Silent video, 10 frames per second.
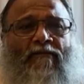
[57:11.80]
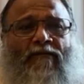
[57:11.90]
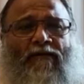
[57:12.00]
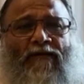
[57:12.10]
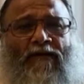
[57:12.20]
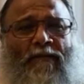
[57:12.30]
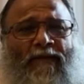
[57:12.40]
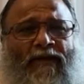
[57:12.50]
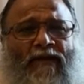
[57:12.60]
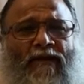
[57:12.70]
we will
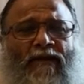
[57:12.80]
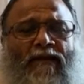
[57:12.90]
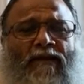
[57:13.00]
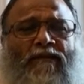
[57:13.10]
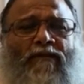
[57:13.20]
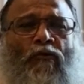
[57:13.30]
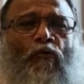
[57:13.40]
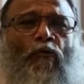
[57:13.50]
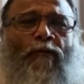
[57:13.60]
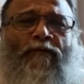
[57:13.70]
remain in the
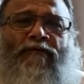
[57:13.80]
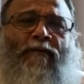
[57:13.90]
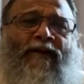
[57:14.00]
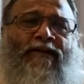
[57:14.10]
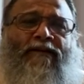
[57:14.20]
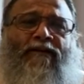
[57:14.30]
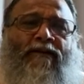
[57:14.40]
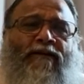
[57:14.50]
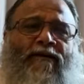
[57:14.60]
loop of the mind.